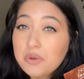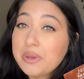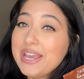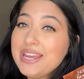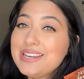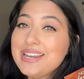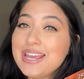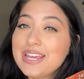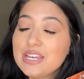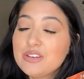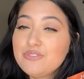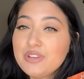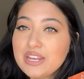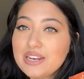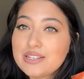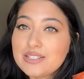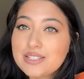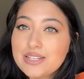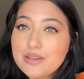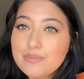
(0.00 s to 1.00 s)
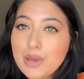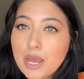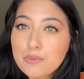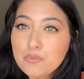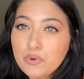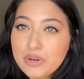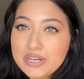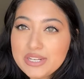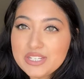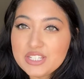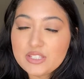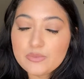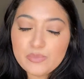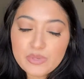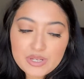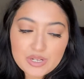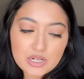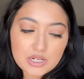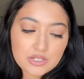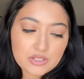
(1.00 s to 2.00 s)
Okay, Naked Fantasy by Britney
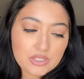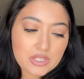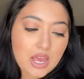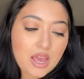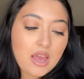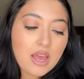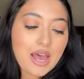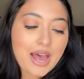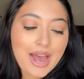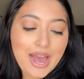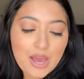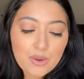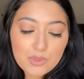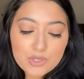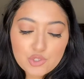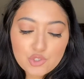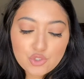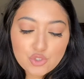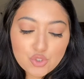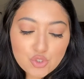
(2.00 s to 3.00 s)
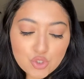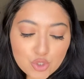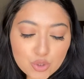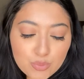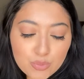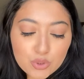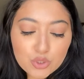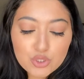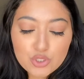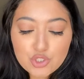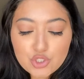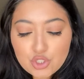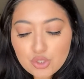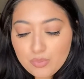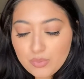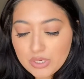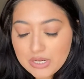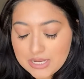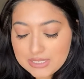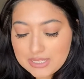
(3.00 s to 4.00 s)
Spears. I was super,
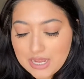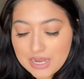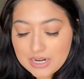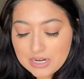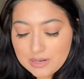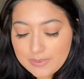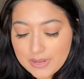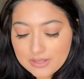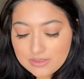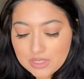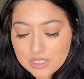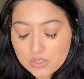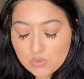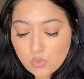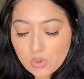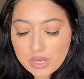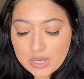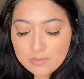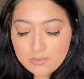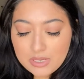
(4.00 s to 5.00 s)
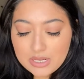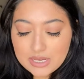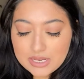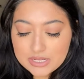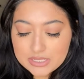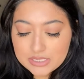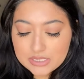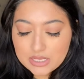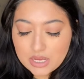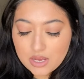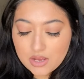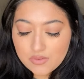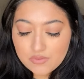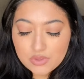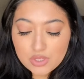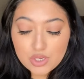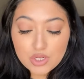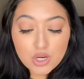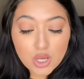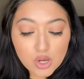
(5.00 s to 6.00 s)
super excited about this one because of
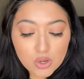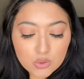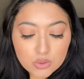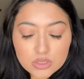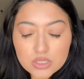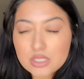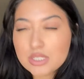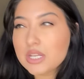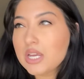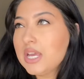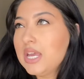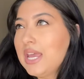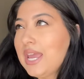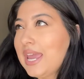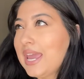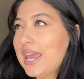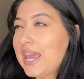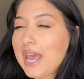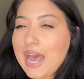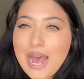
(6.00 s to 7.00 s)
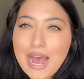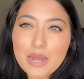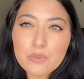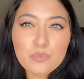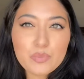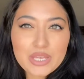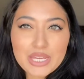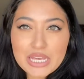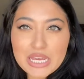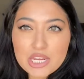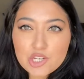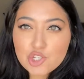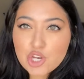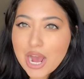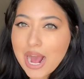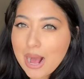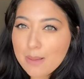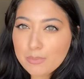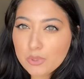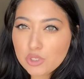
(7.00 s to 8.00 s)
the notes. It had peach,
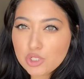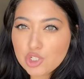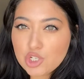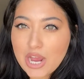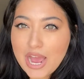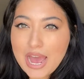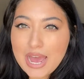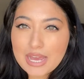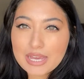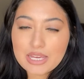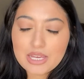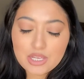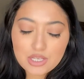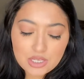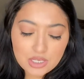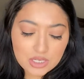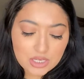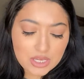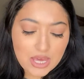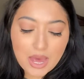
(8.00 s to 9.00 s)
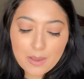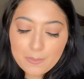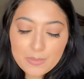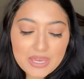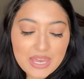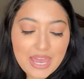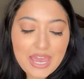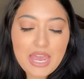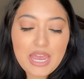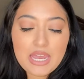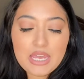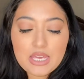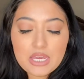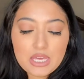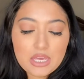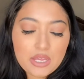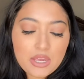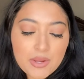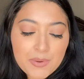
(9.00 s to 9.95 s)
applejack, cupcake.